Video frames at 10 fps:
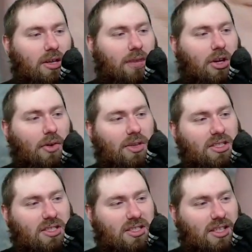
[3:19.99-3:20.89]
They would go
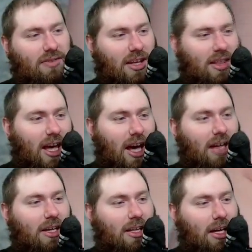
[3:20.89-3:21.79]
into the sleeve like
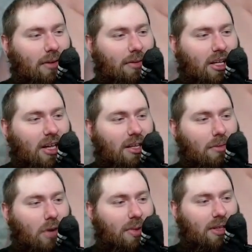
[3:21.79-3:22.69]
that. They would cut
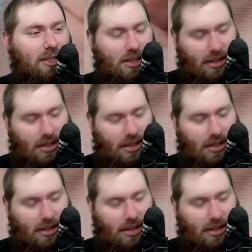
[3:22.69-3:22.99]
them open.